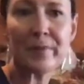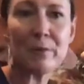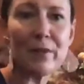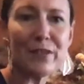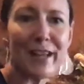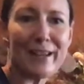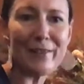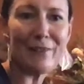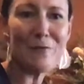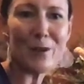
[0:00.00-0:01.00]
We've done our
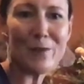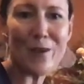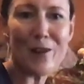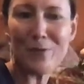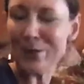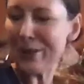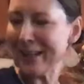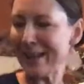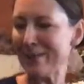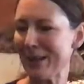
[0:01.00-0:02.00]
F45
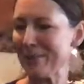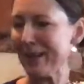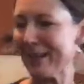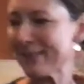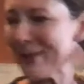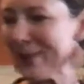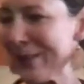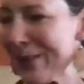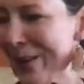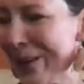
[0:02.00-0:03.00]
workout, me and my husband,
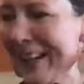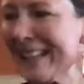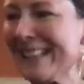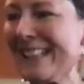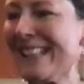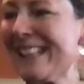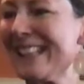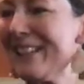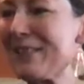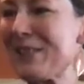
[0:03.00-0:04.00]
online,
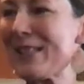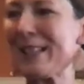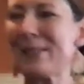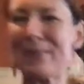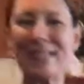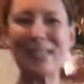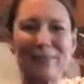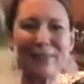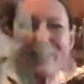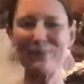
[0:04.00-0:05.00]
which is a little bit
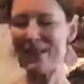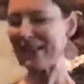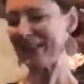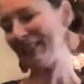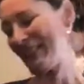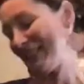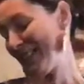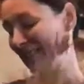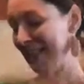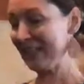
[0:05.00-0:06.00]
different, but
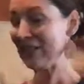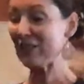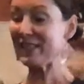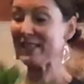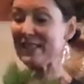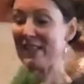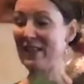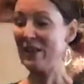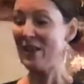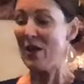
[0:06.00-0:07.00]
it's just
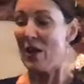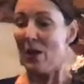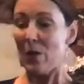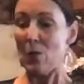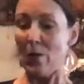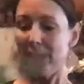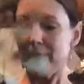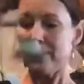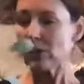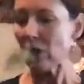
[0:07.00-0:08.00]
the way
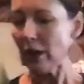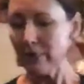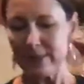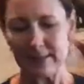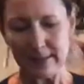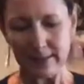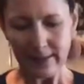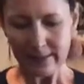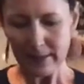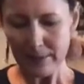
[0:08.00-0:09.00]
of the times
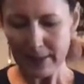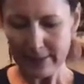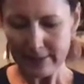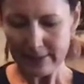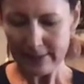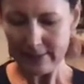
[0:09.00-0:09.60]
at the minute.